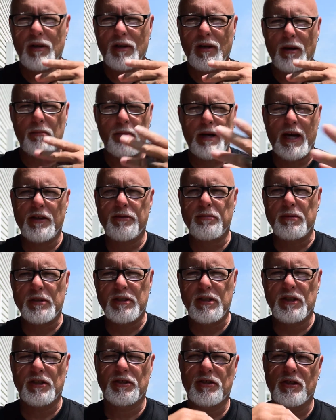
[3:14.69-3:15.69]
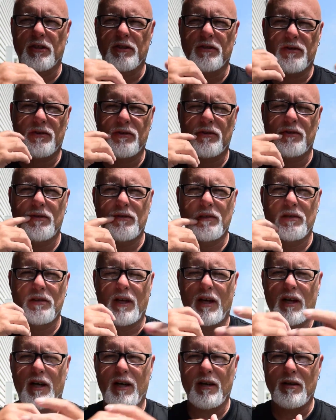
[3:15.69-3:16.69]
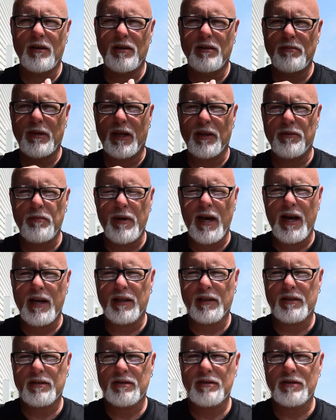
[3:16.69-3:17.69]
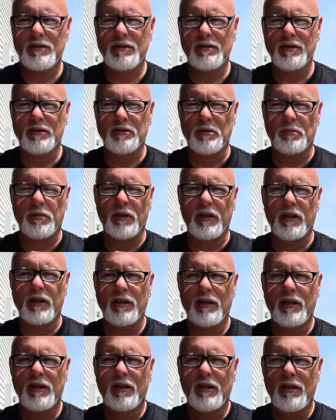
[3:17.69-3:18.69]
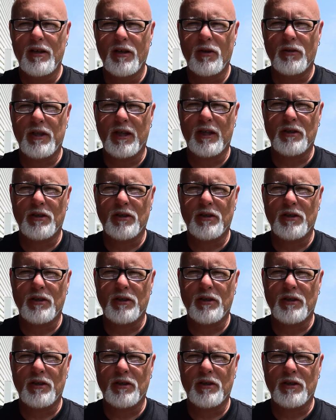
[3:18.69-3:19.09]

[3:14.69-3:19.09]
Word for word: a mathematician's uh, mathematics discipline okay?